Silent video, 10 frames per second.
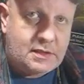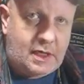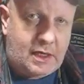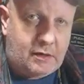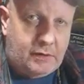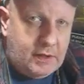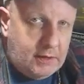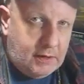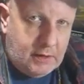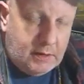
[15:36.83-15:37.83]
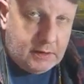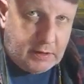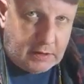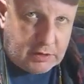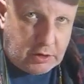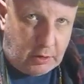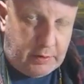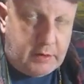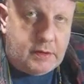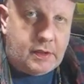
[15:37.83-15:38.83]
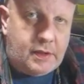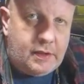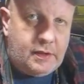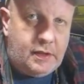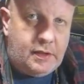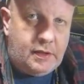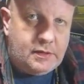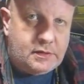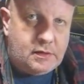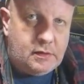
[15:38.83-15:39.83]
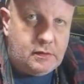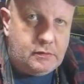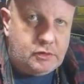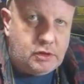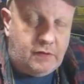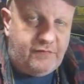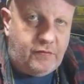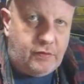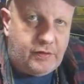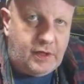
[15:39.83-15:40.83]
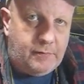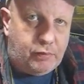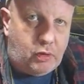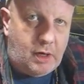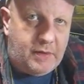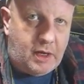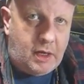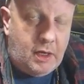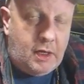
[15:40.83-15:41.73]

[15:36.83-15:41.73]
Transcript: Now, next job, I need to drill for the Premier